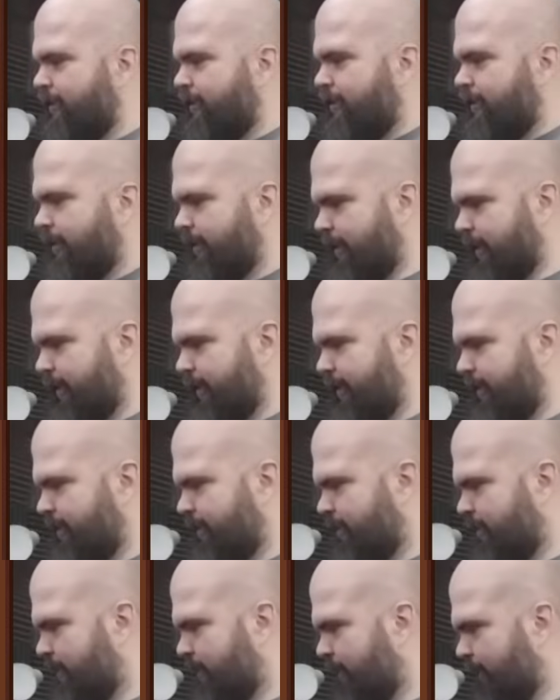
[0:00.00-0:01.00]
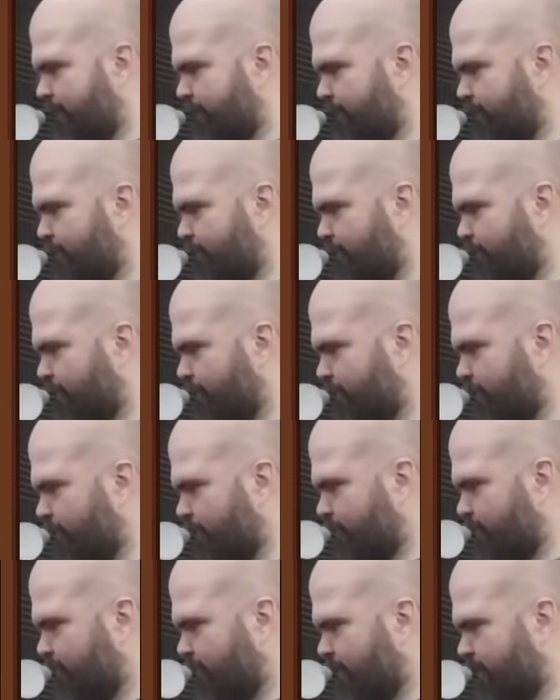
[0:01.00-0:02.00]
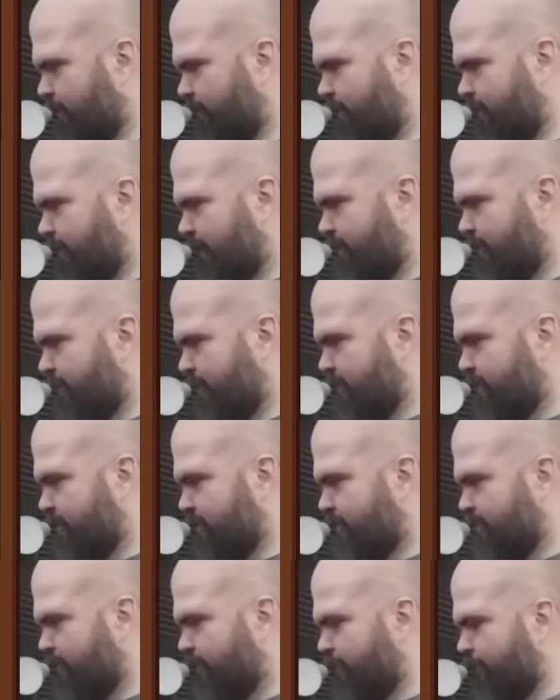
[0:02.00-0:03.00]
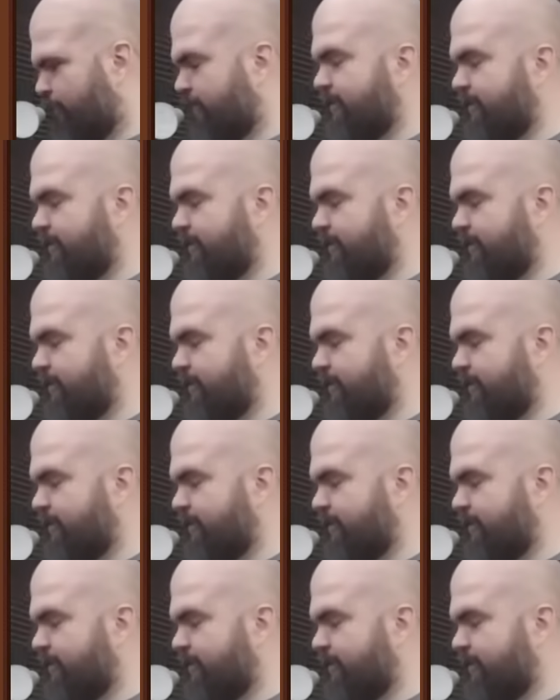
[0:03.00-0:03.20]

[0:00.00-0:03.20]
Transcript: Okay. Have you worked with other game engines before?